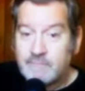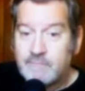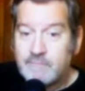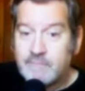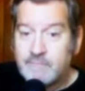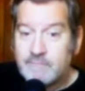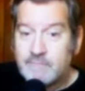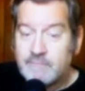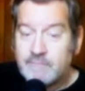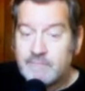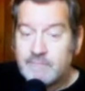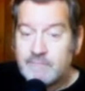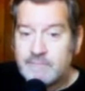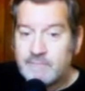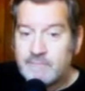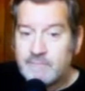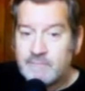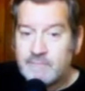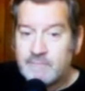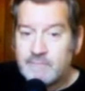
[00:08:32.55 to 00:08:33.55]

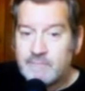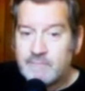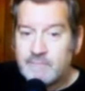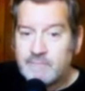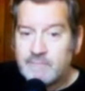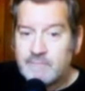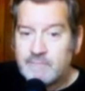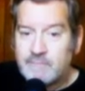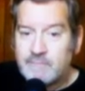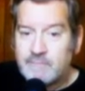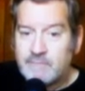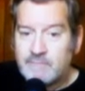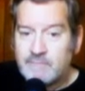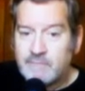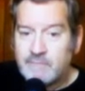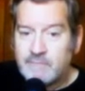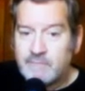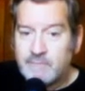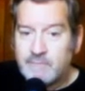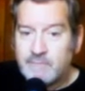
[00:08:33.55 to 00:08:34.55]

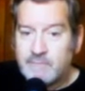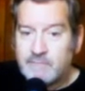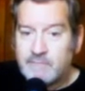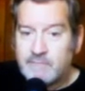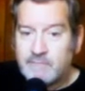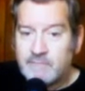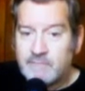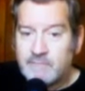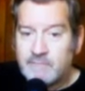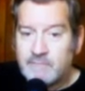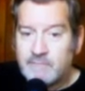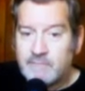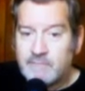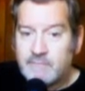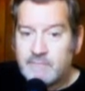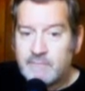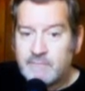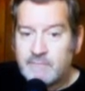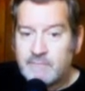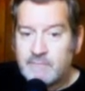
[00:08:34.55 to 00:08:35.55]

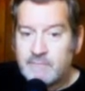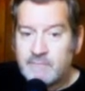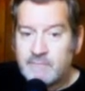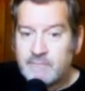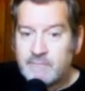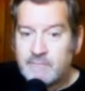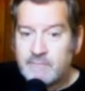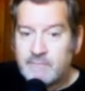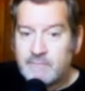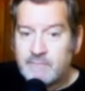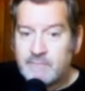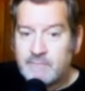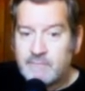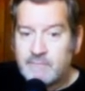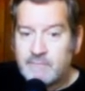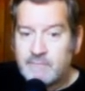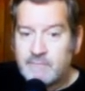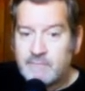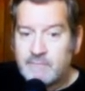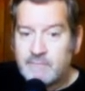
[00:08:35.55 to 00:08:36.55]

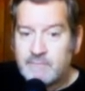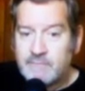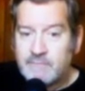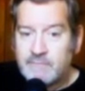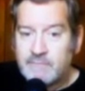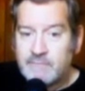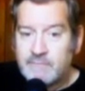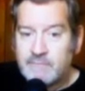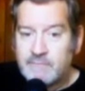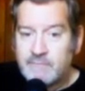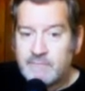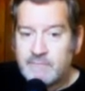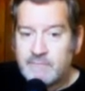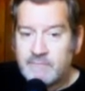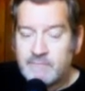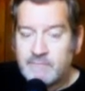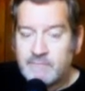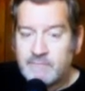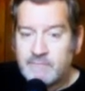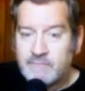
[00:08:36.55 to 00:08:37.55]

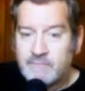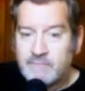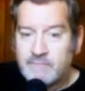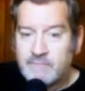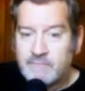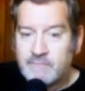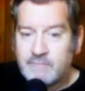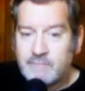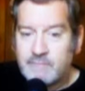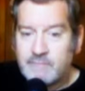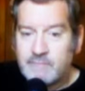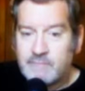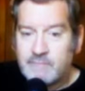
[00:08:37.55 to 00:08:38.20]
This person isn't speaking.